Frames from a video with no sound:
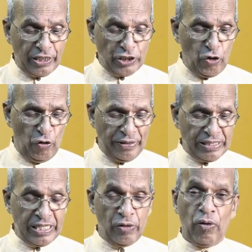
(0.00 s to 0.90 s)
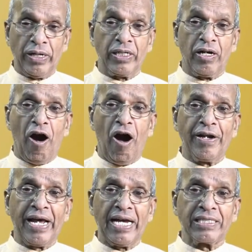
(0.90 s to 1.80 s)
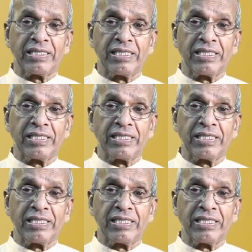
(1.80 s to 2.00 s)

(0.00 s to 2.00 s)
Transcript: rejoice in what God has